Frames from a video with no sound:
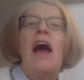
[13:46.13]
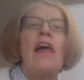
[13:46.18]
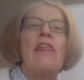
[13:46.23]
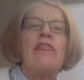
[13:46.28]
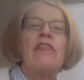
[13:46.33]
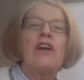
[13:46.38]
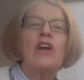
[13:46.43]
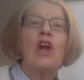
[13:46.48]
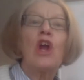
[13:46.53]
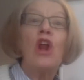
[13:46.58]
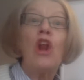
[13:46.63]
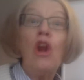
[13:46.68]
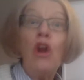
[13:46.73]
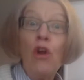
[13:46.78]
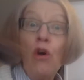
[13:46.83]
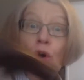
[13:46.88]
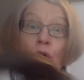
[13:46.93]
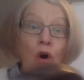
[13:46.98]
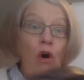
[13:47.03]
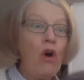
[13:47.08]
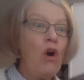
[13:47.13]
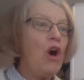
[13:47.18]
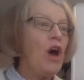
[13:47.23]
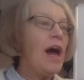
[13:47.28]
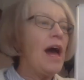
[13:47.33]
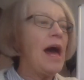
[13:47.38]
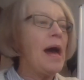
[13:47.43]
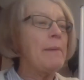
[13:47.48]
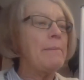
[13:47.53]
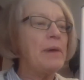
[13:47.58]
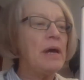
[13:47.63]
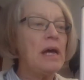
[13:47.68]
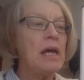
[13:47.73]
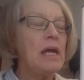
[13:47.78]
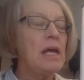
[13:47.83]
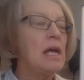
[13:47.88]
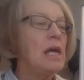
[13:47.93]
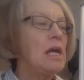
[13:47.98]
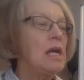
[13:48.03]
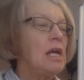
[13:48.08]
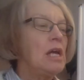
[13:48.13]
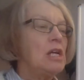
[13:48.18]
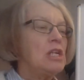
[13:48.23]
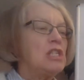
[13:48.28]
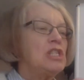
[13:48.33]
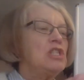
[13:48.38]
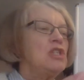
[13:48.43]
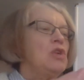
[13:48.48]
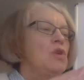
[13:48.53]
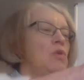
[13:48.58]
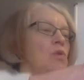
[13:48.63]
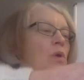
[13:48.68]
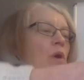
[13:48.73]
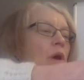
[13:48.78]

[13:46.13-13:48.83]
the claw hammer to